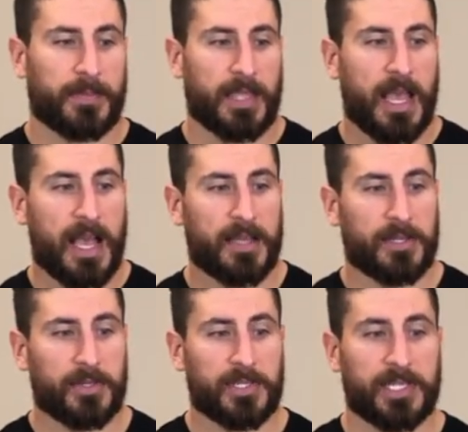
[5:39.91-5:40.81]
how
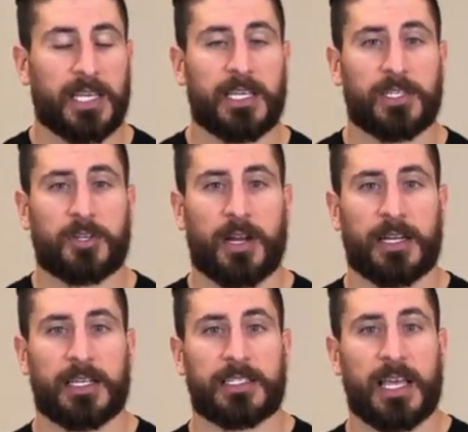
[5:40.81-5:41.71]
you see your
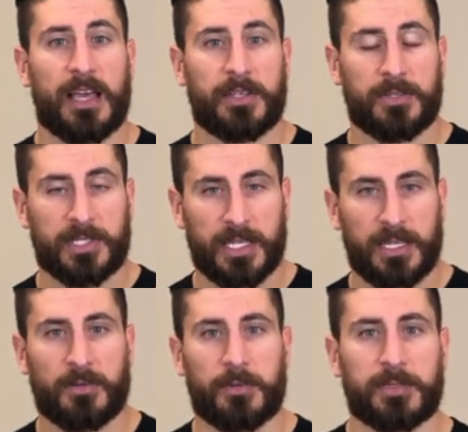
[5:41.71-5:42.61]
training, it's how you see
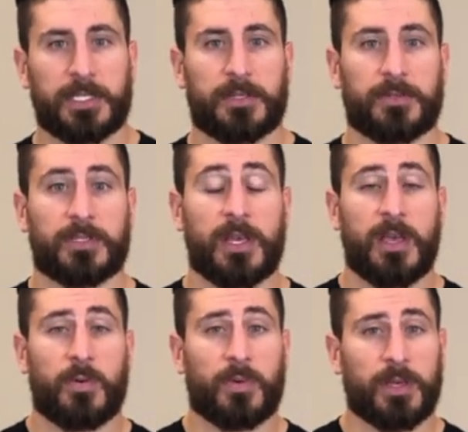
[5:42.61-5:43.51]
your obstacles.
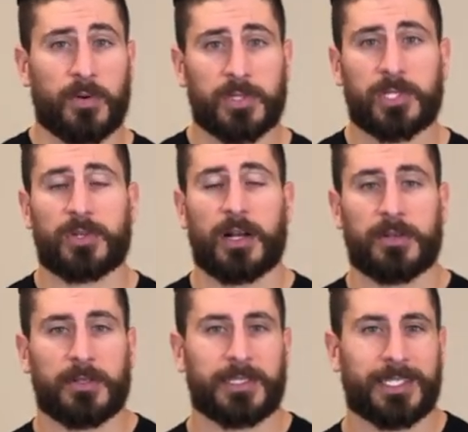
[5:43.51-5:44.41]
We all
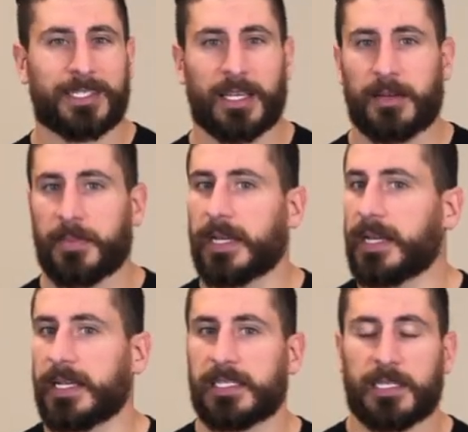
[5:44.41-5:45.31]
struggle. This isn't going to be an
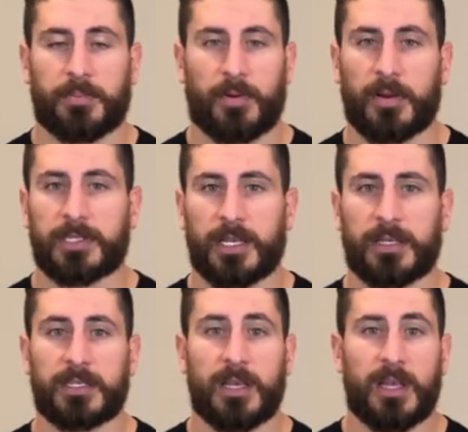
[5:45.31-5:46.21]
easy
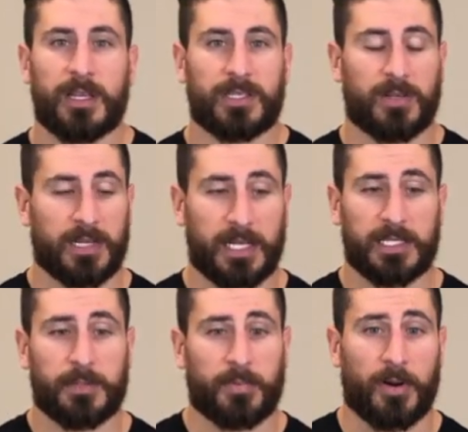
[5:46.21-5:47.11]
process. It's not an
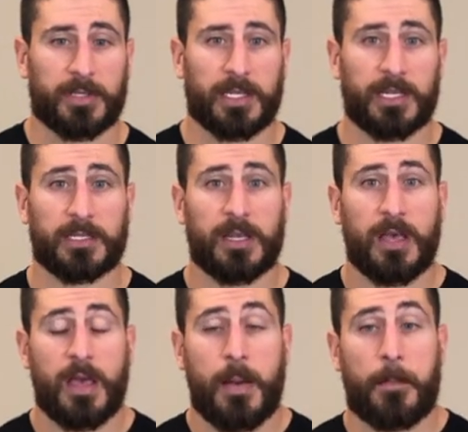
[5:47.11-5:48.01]
easy process,
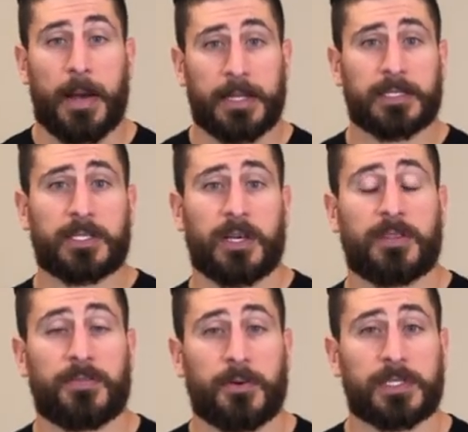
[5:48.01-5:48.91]
but inside
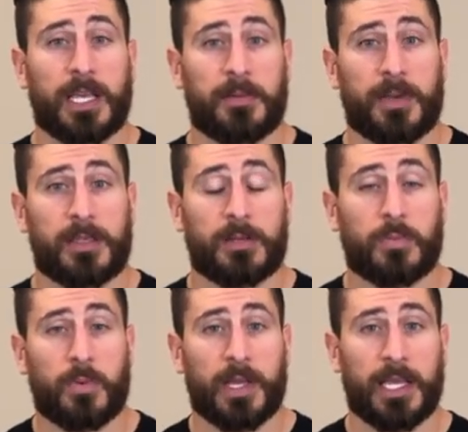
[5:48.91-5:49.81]
the Forte method,
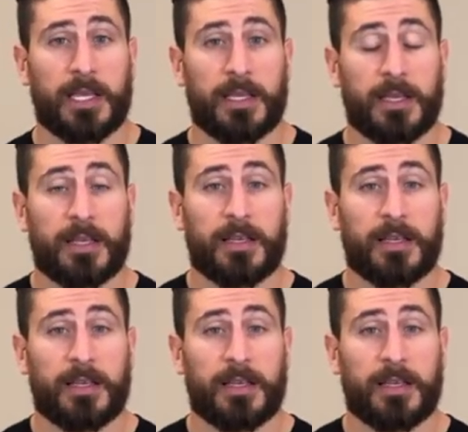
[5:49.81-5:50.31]
we